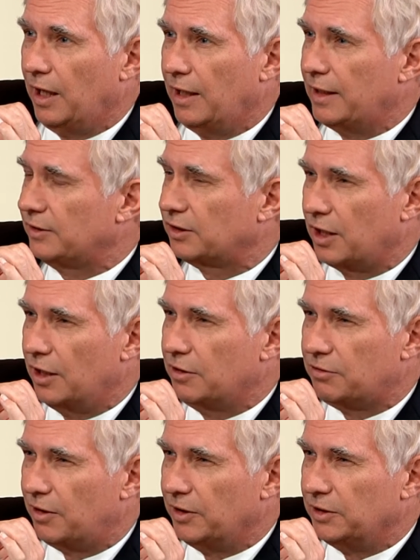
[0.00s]
And that's
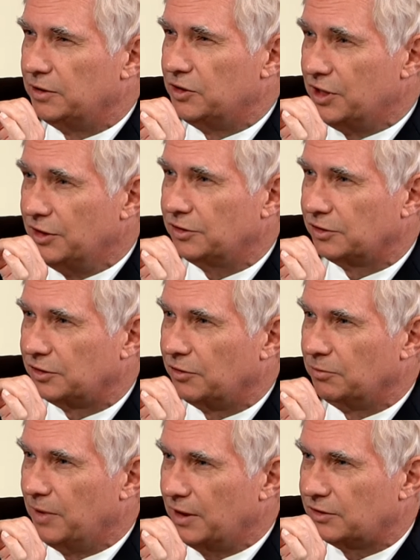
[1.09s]
contrary to Jesus'
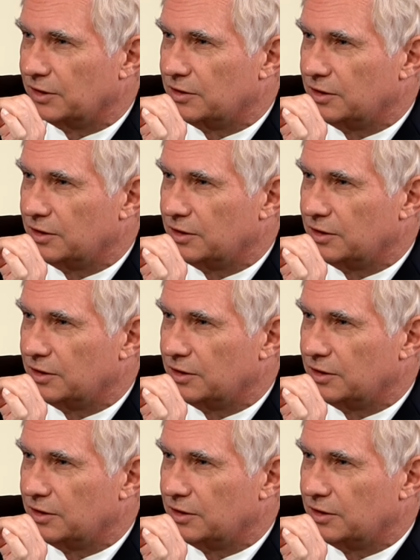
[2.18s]
own message.